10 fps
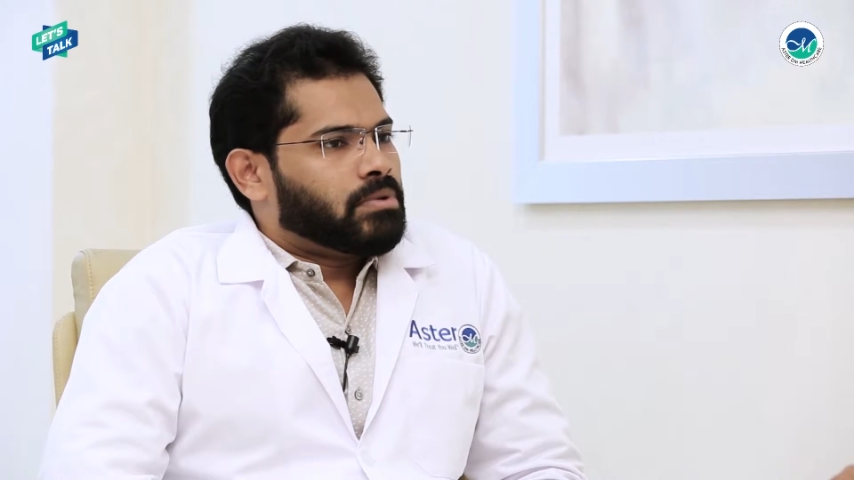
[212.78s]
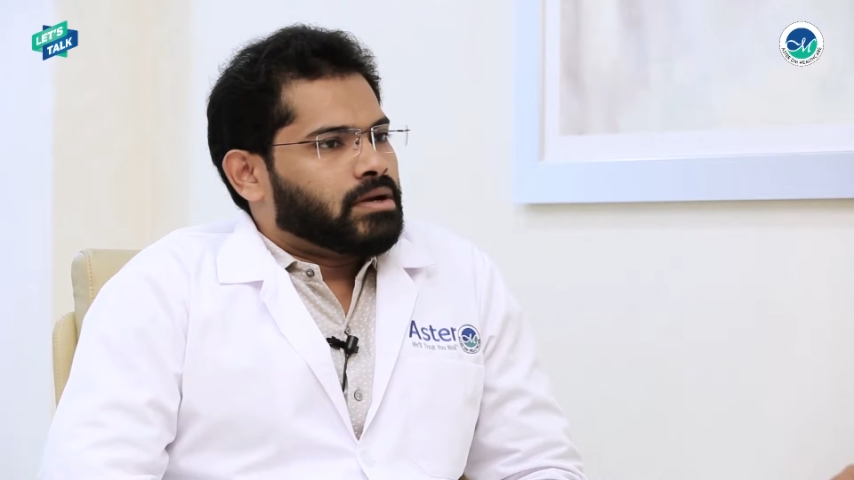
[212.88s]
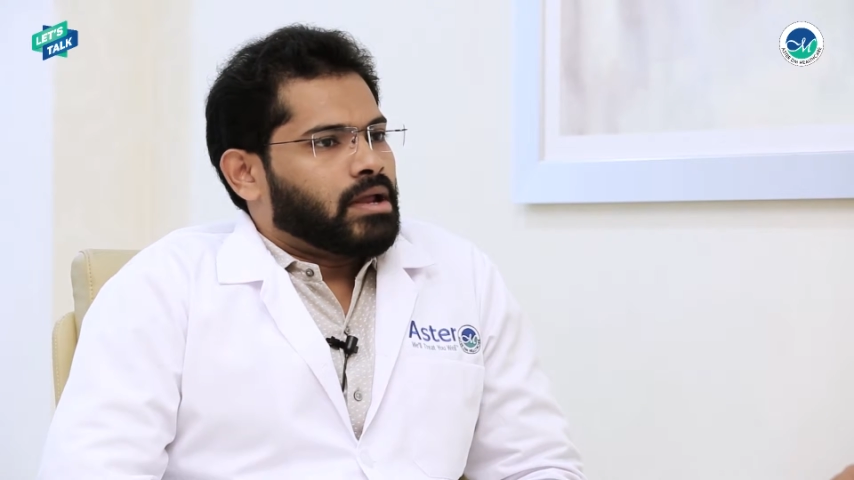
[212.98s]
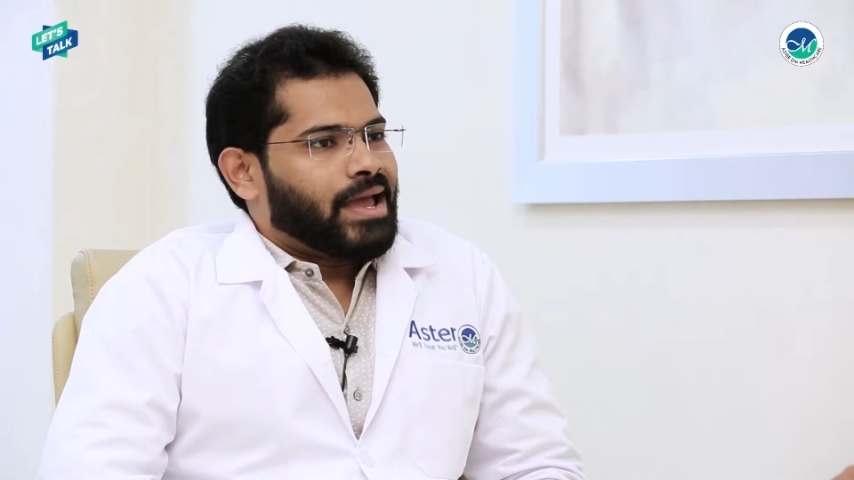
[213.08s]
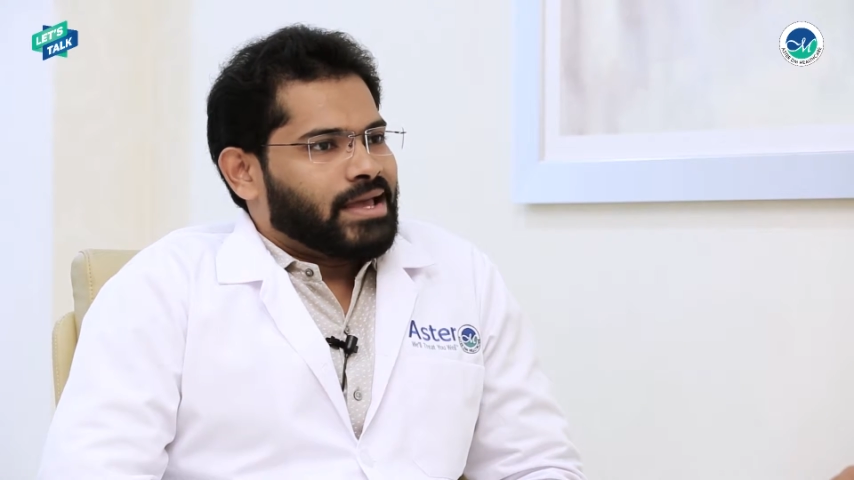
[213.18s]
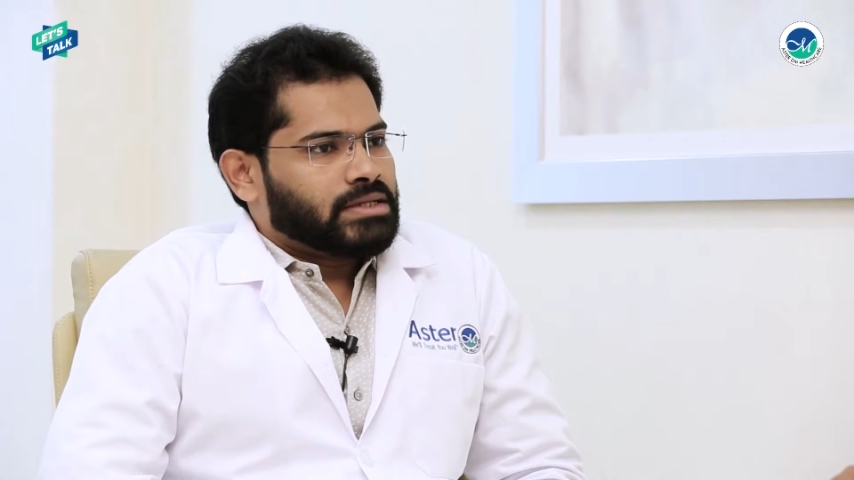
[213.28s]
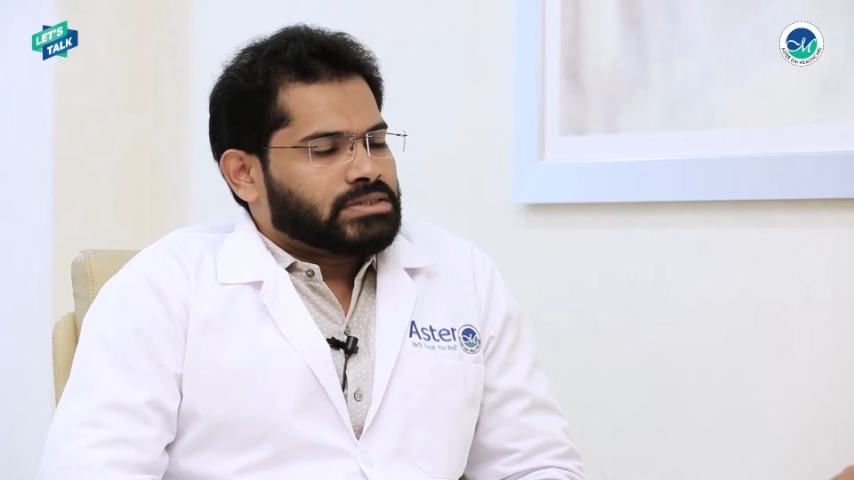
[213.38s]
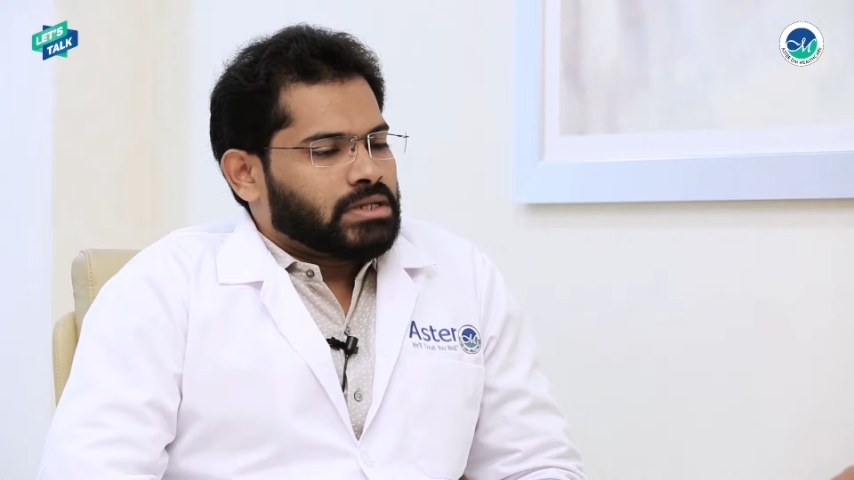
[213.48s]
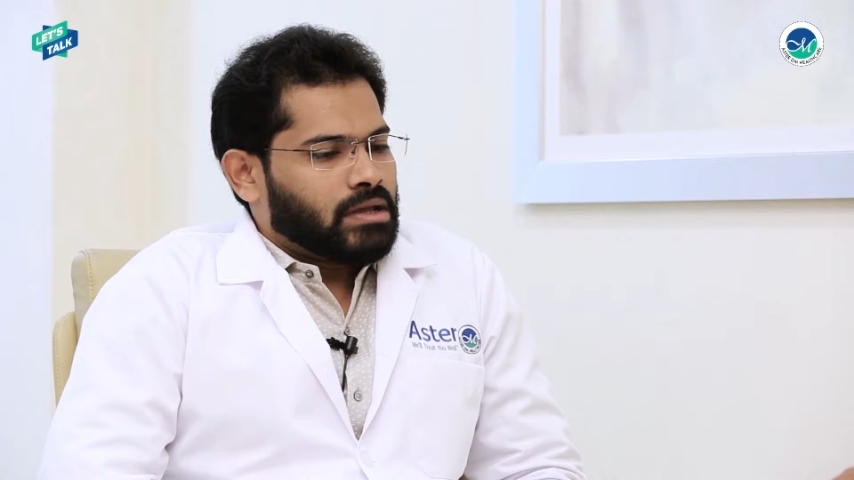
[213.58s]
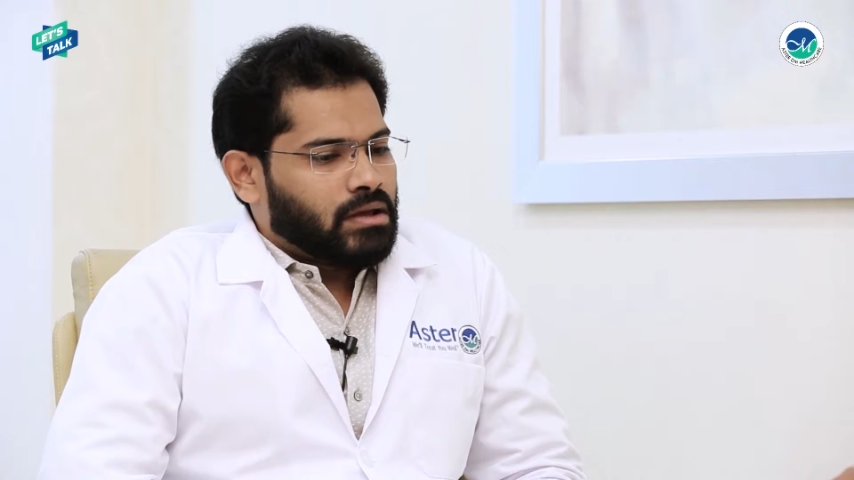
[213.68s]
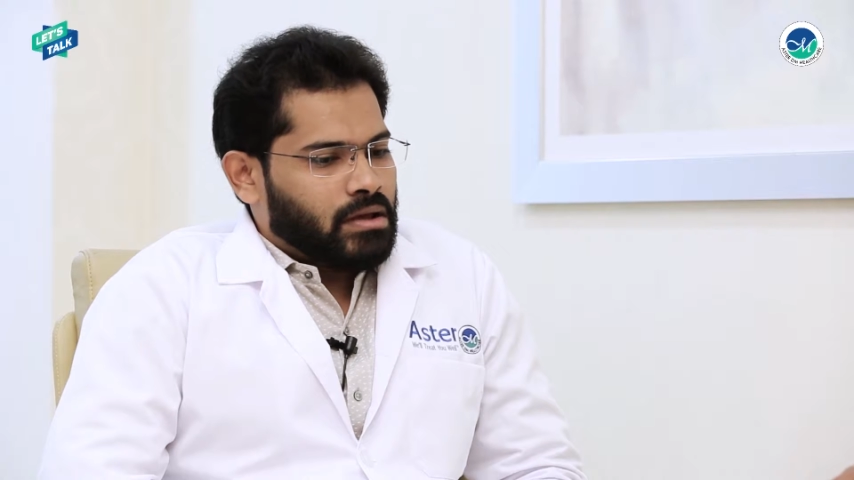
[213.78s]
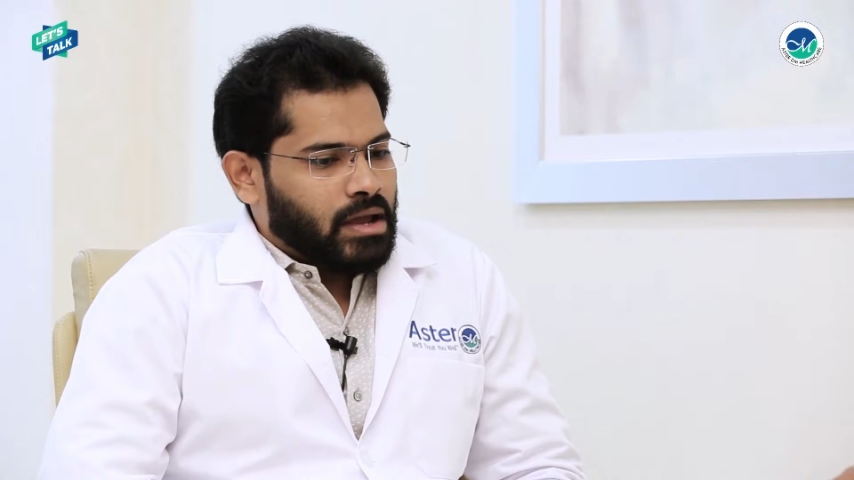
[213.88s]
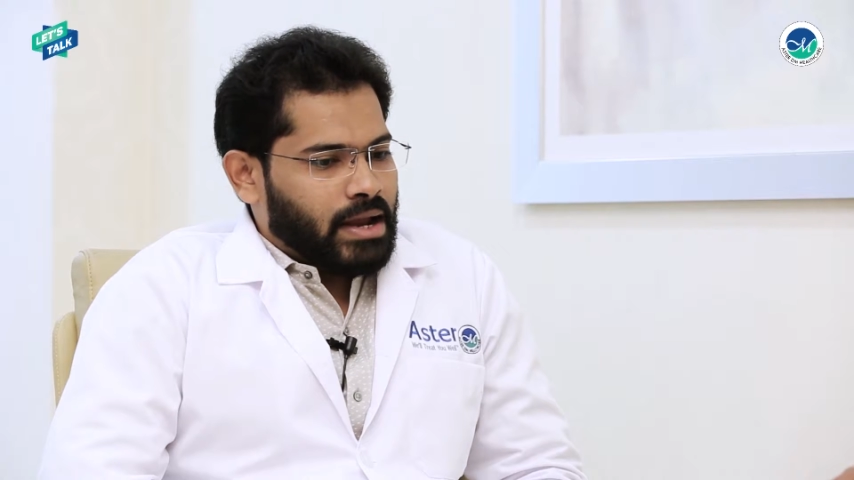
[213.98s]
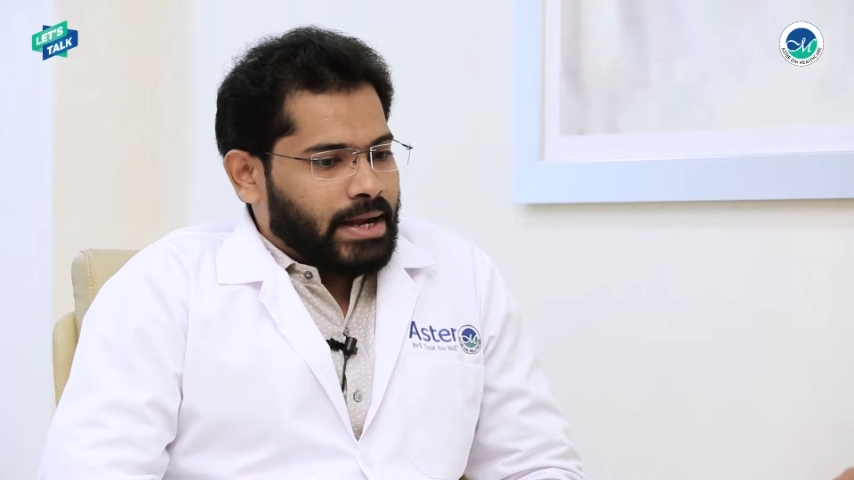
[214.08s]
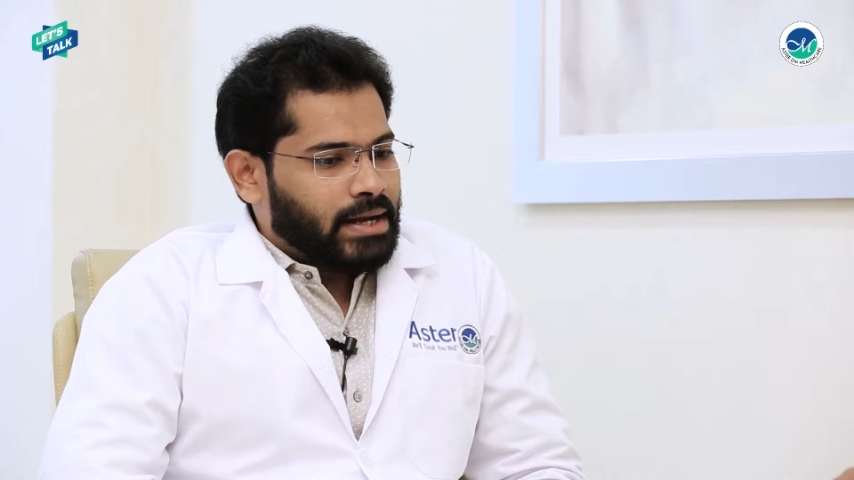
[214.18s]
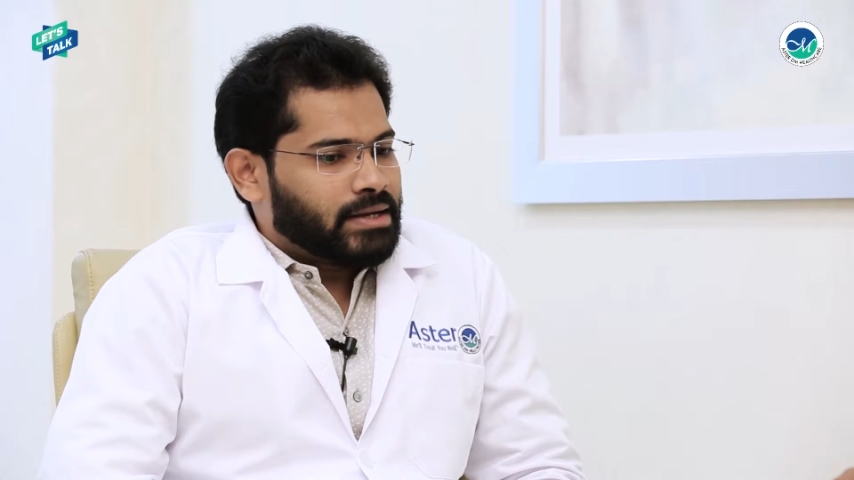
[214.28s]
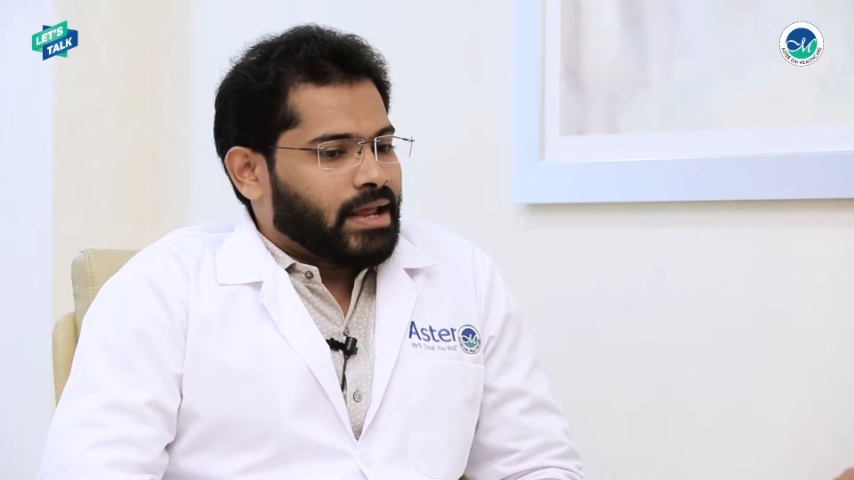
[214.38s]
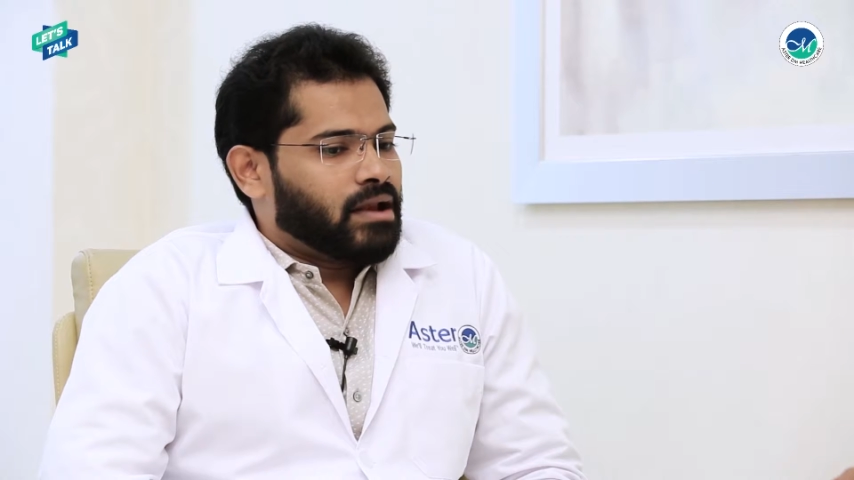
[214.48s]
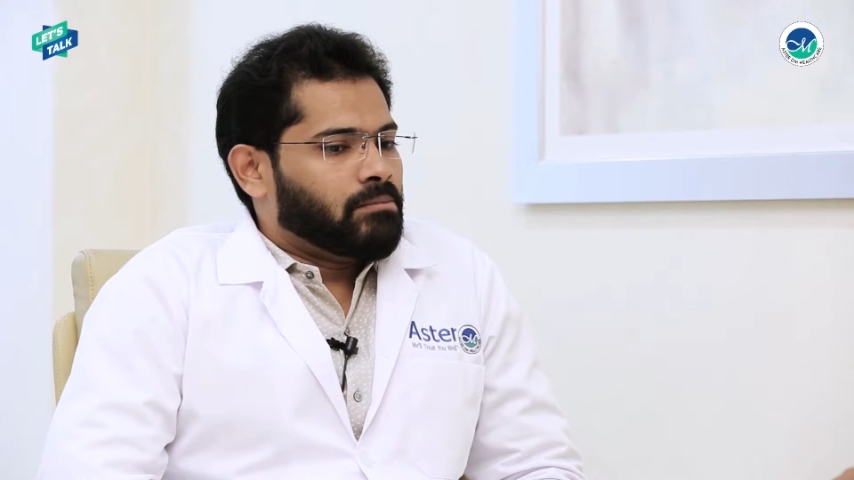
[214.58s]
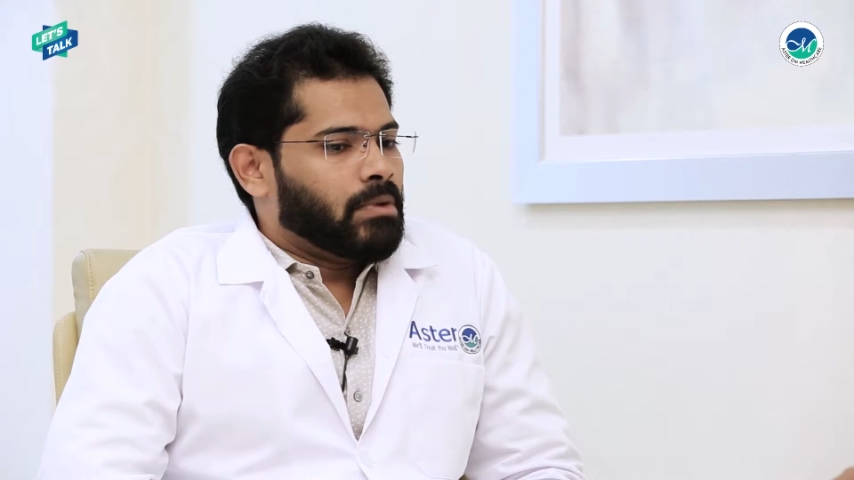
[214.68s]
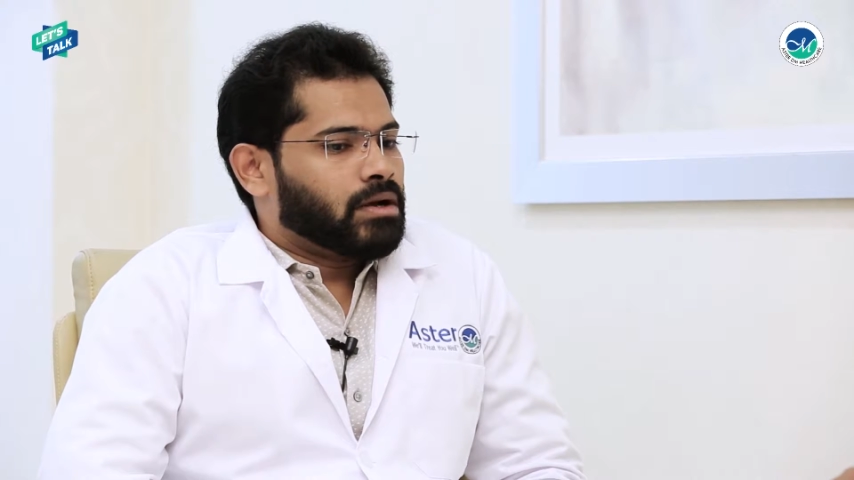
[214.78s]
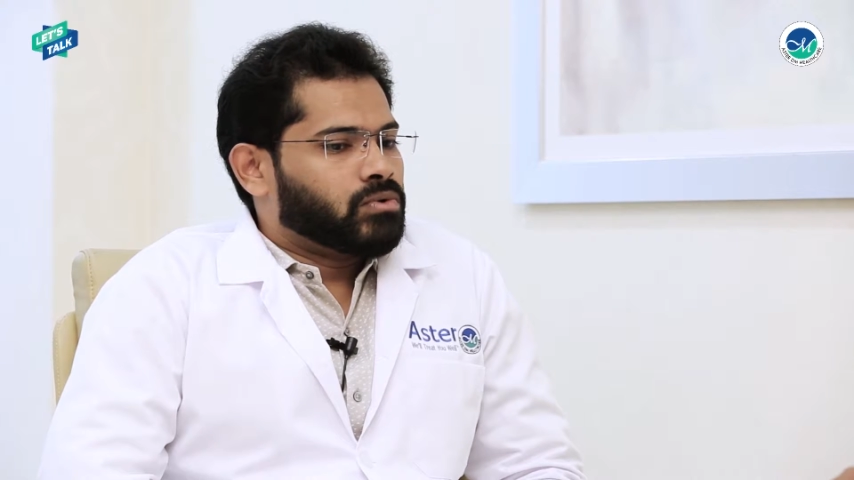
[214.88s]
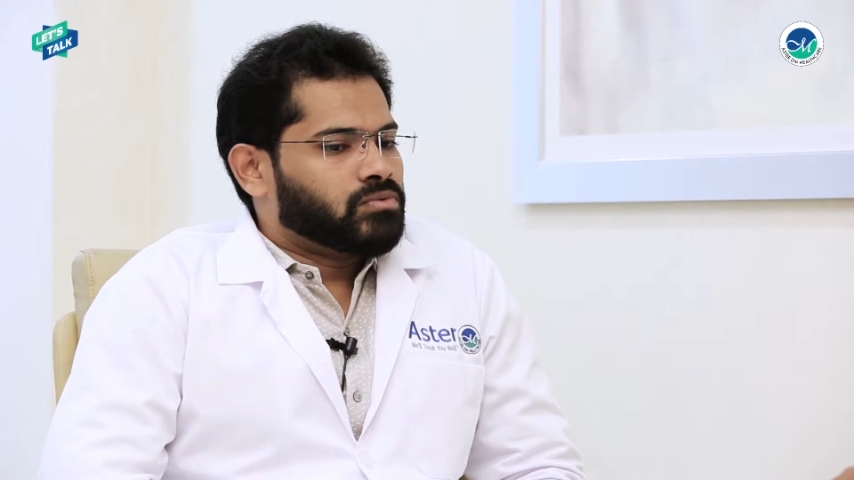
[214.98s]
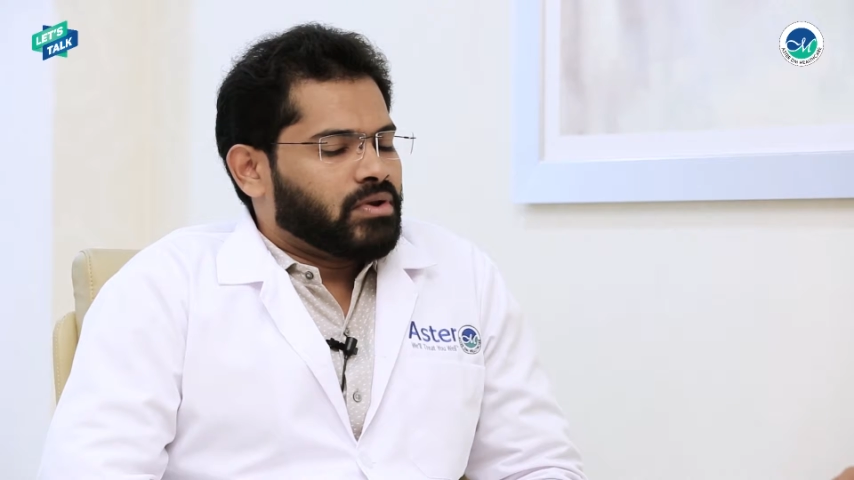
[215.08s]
But as adult and milk tooth,